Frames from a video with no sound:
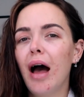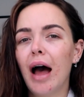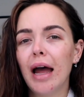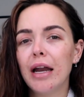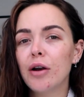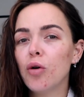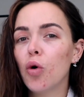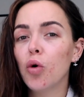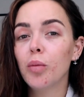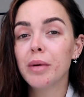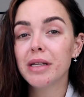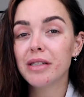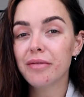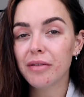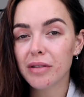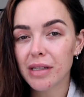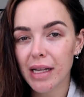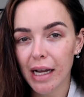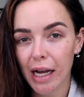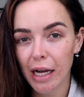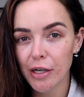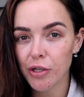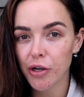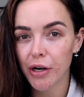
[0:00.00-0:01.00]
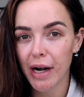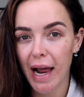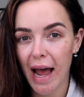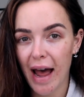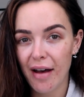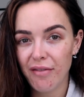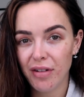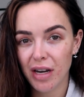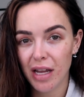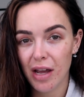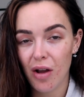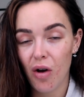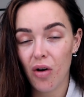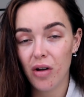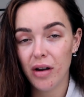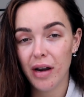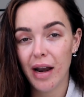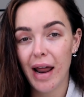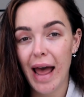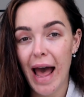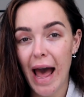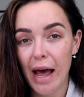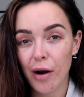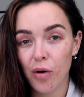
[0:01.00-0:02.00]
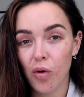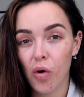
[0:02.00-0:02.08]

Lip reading: it almost feels like I don't have any on at